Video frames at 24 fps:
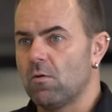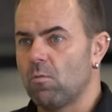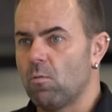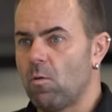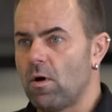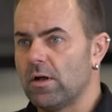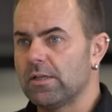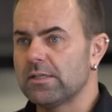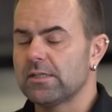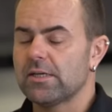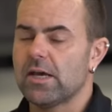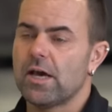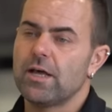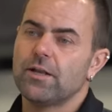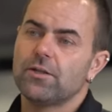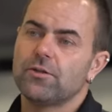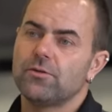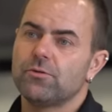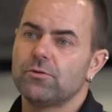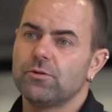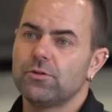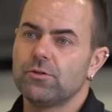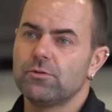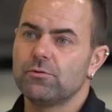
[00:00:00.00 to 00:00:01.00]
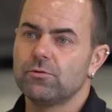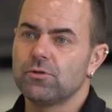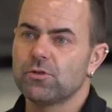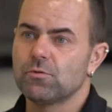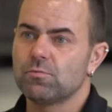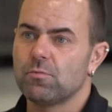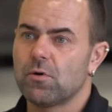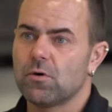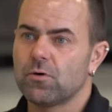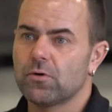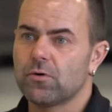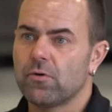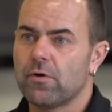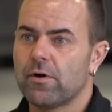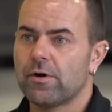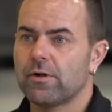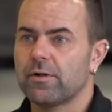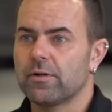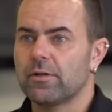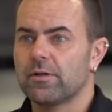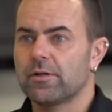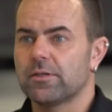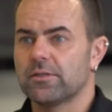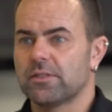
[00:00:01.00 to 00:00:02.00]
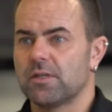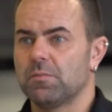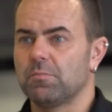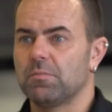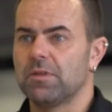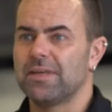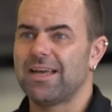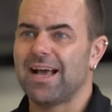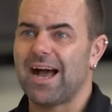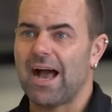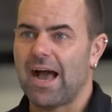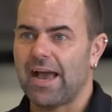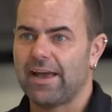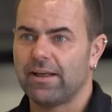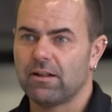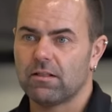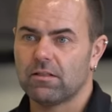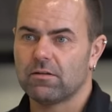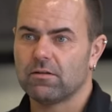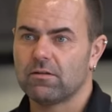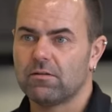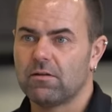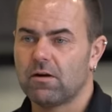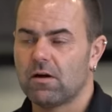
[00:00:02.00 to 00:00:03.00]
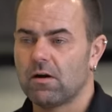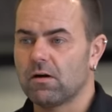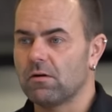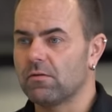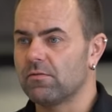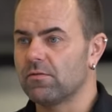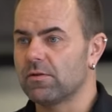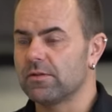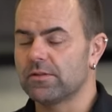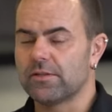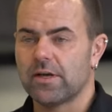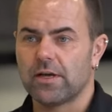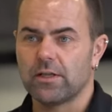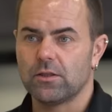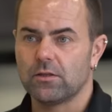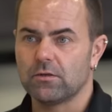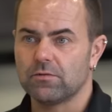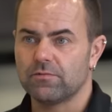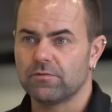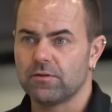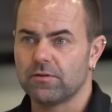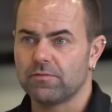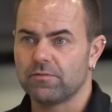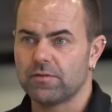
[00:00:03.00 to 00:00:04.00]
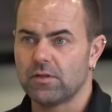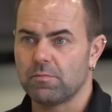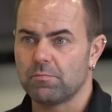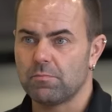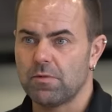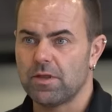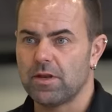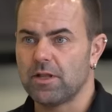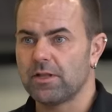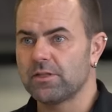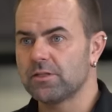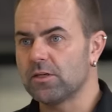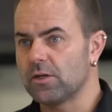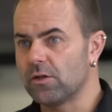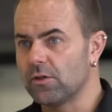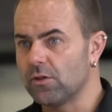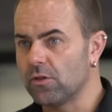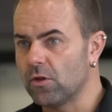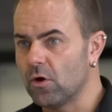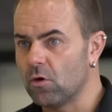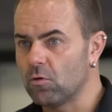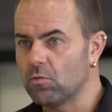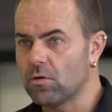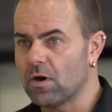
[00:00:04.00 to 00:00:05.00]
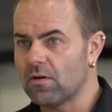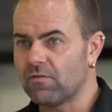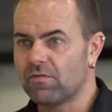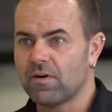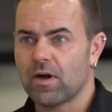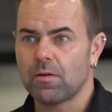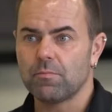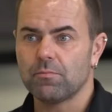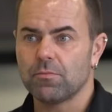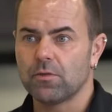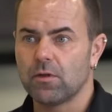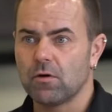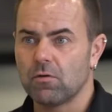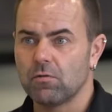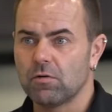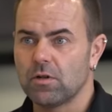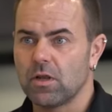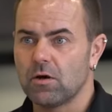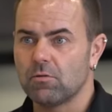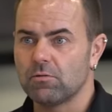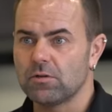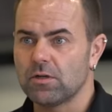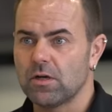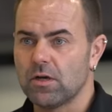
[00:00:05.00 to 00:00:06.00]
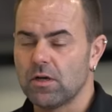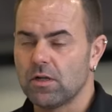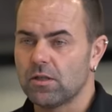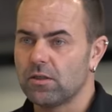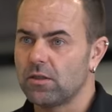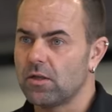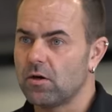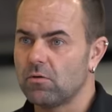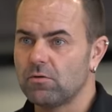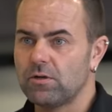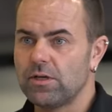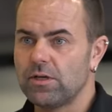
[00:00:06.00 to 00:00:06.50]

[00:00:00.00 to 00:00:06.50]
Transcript: Once added to the used motor oil, simply idle the car for 10 to 15 minutes. No rough up, no load, no